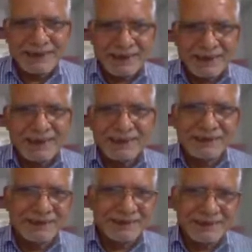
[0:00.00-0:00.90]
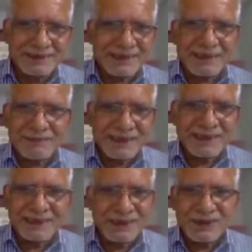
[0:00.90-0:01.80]
And uh, this
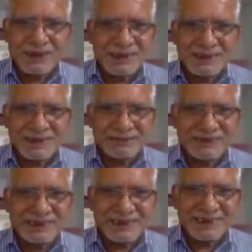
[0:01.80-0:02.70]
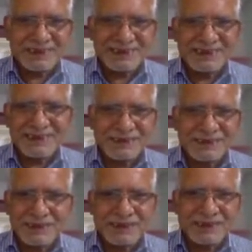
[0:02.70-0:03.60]
Carmichael Road is the official residence
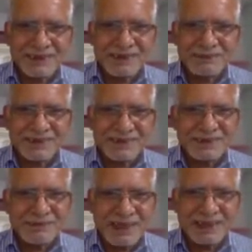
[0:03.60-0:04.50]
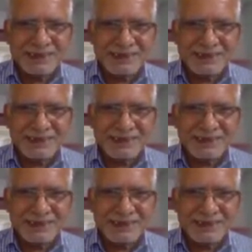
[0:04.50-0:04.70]
of Governor of Reserve Bank,